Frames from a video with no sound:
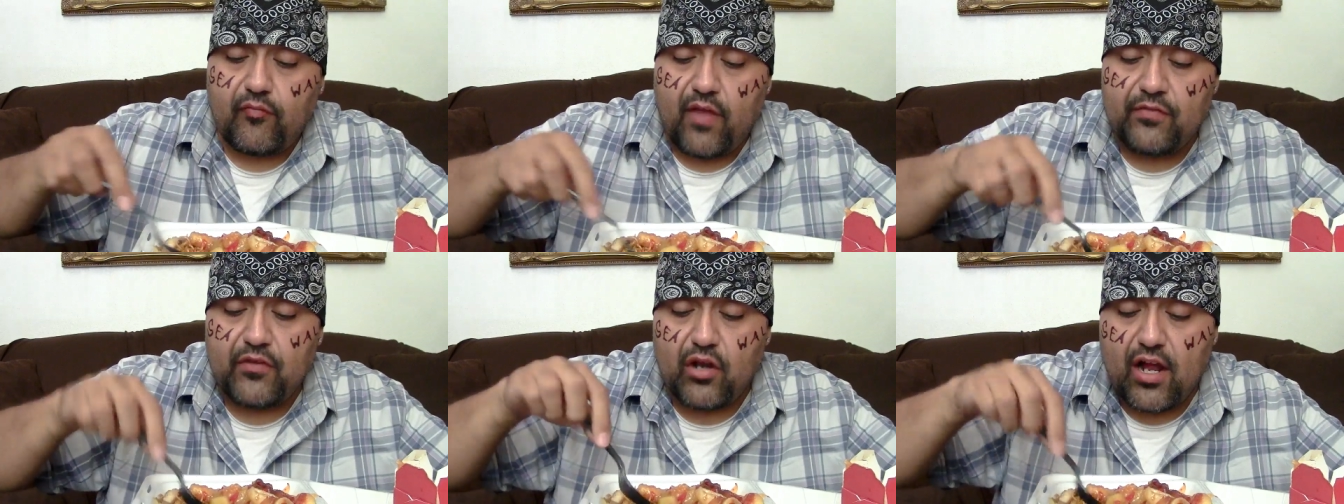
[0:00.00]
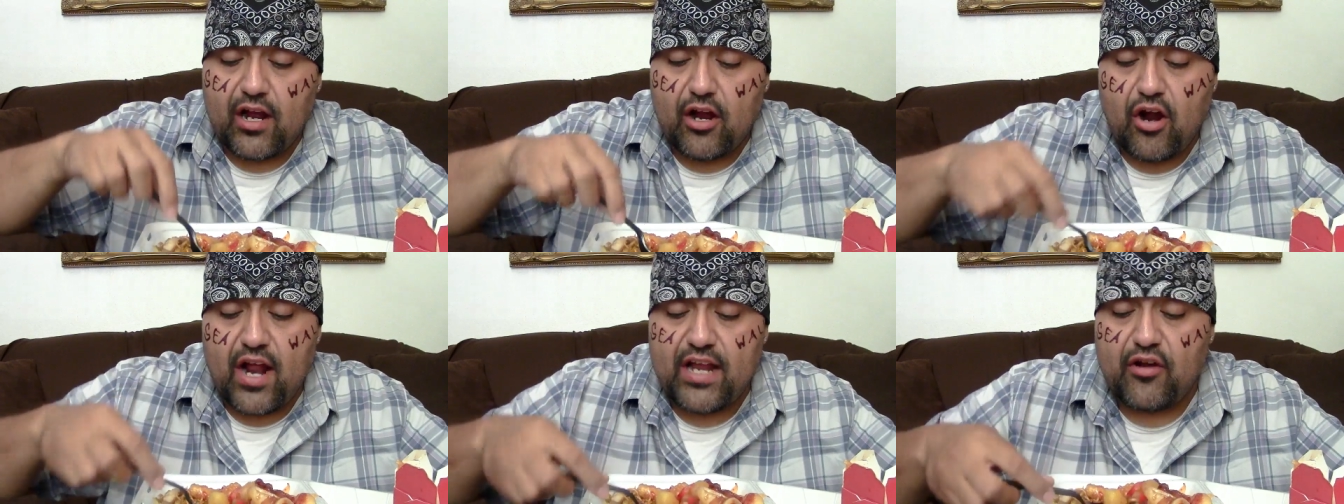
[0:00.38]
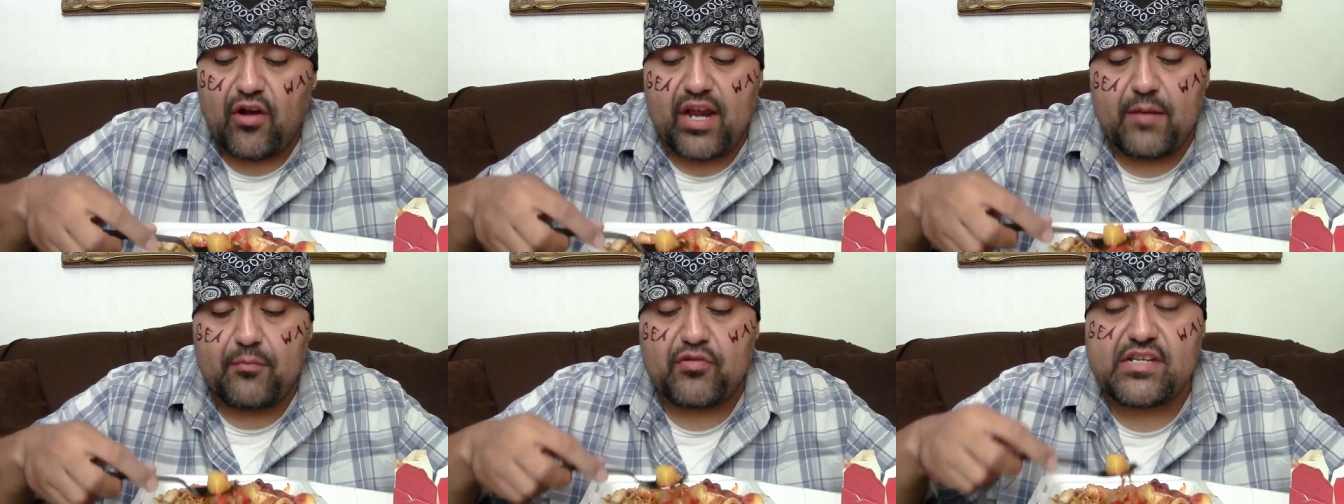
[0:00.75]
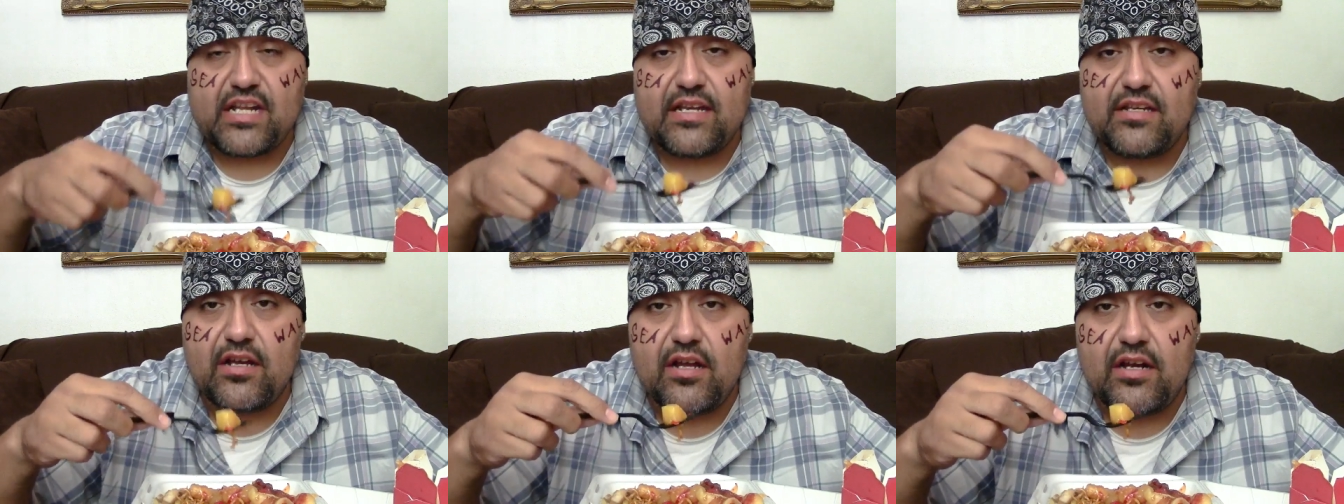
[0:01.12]
they're like, all right, you're
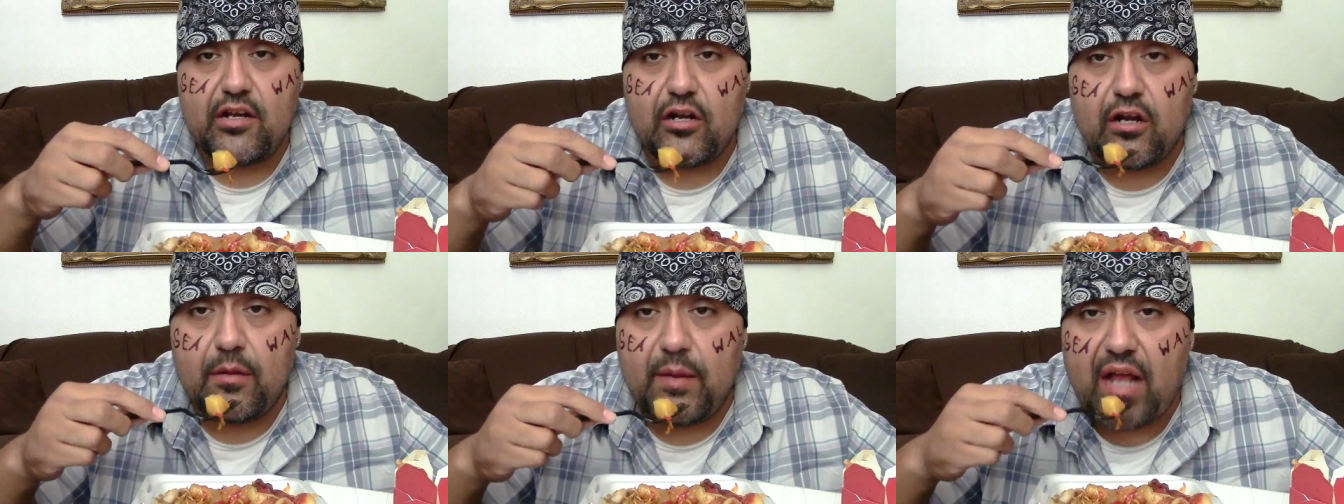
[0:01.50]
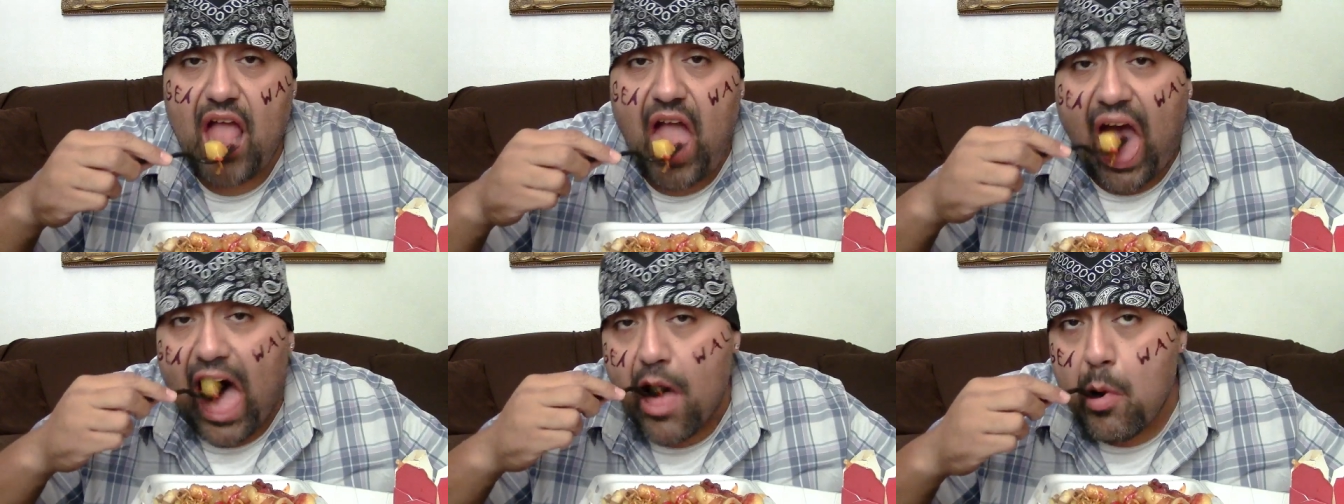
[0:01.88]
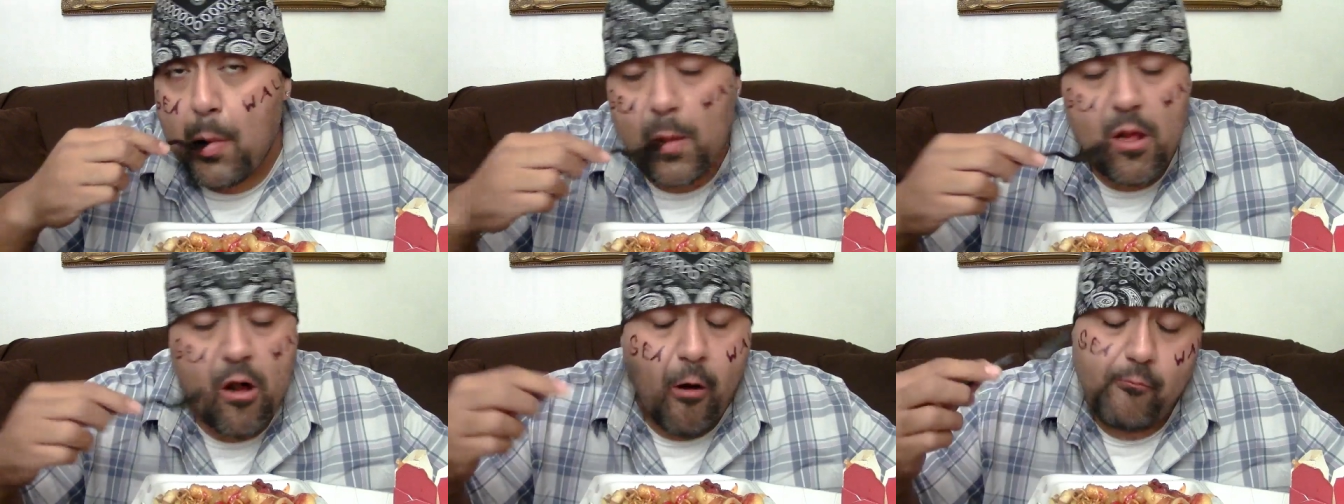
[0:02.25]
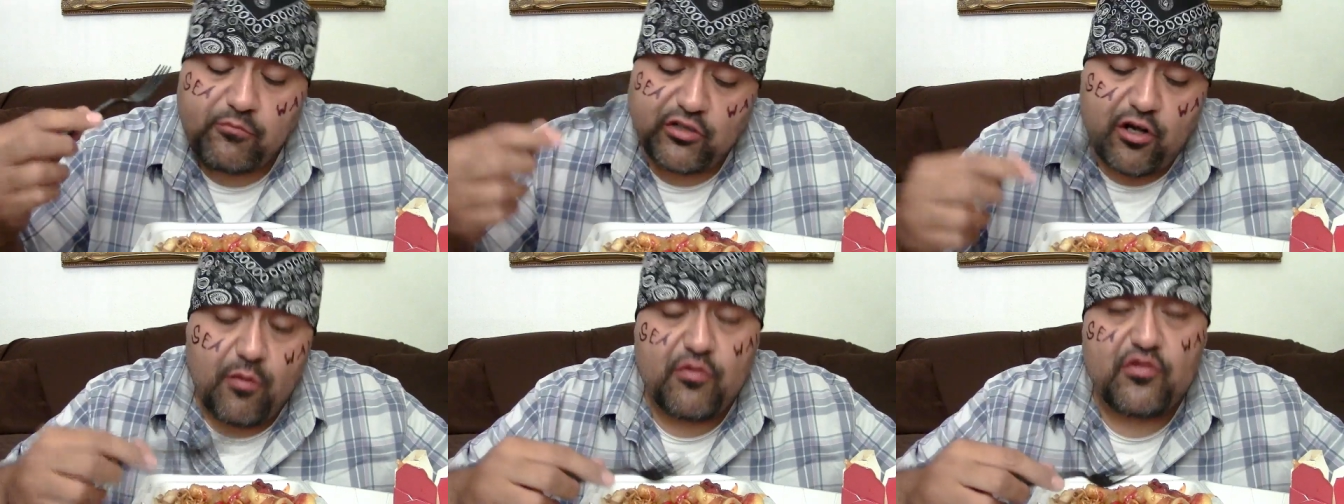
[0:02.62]
80% done, you know what I mean?
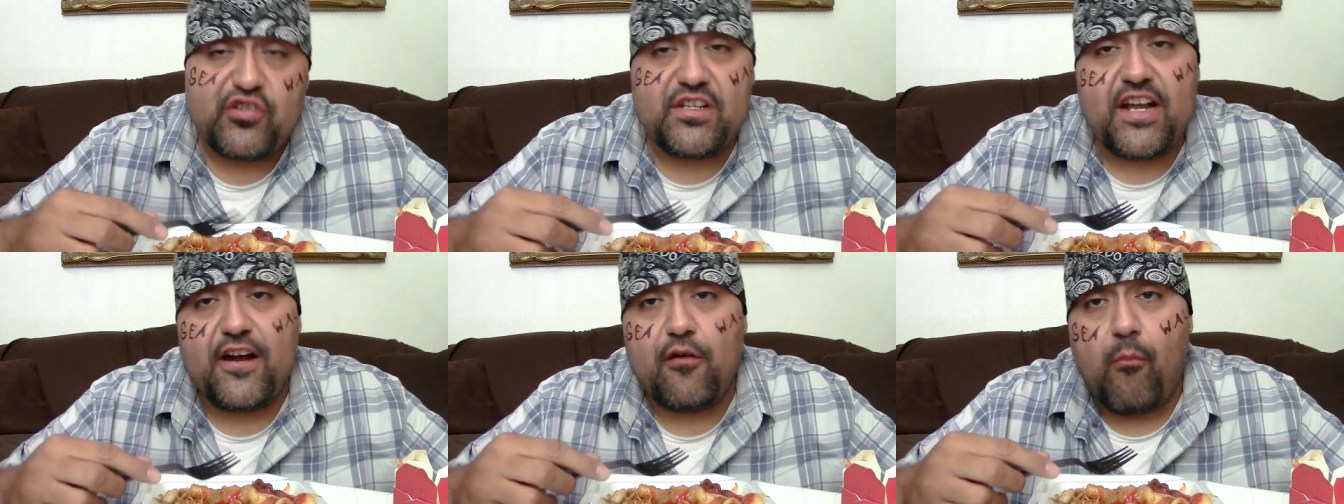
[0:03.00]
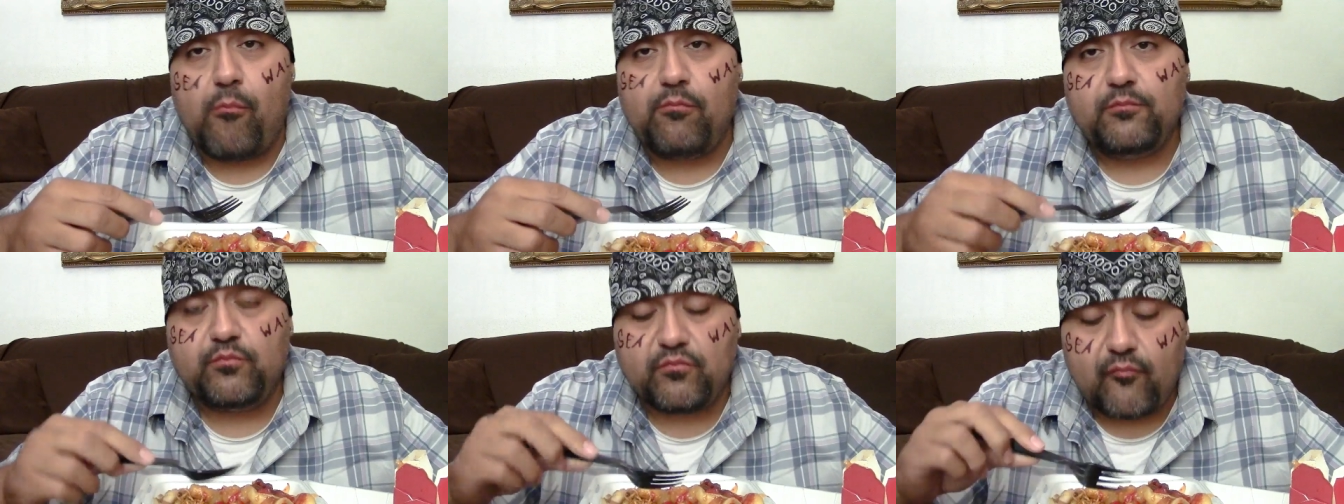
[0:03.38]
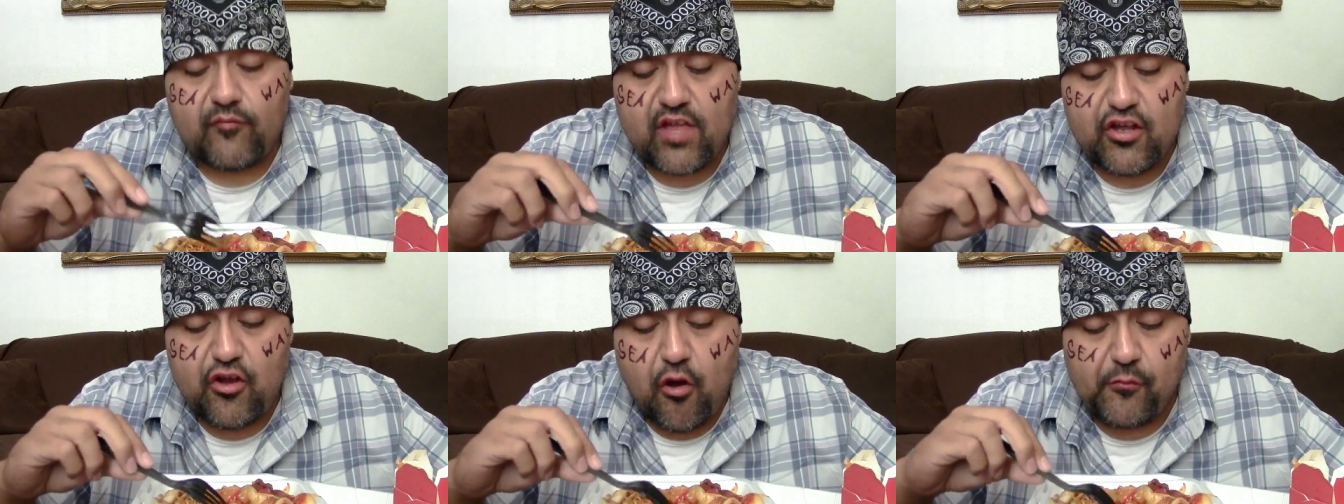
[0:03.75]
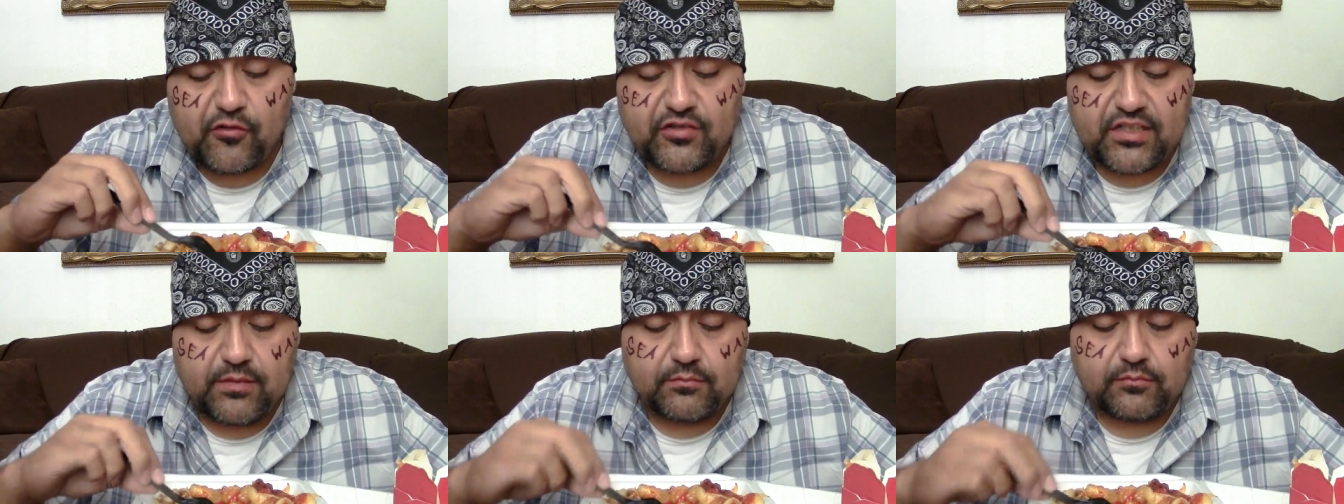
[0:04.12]
You're almost there. You're
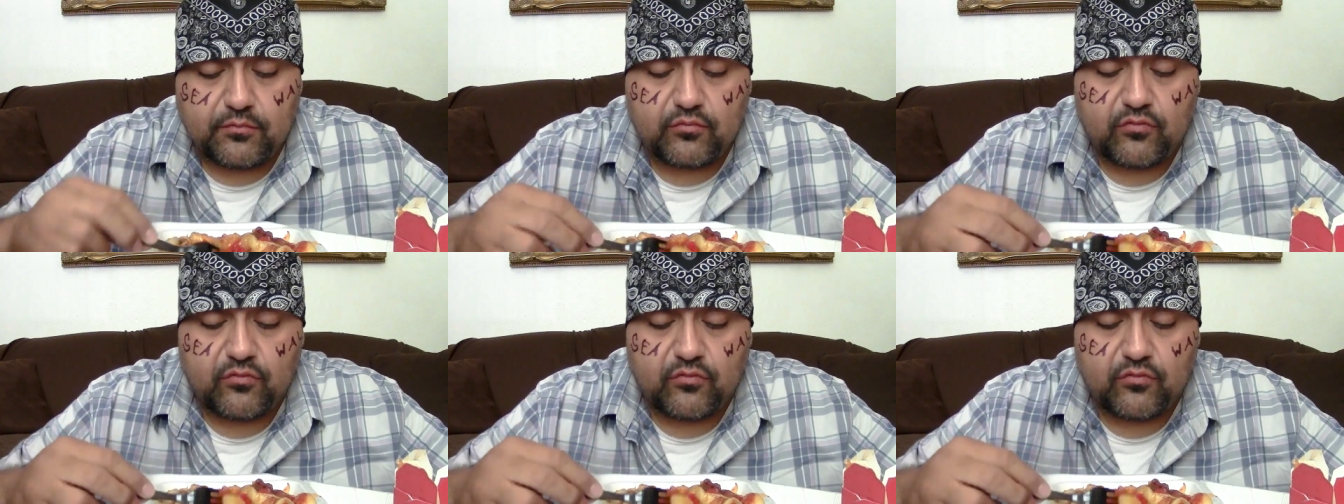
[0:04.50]
almost in.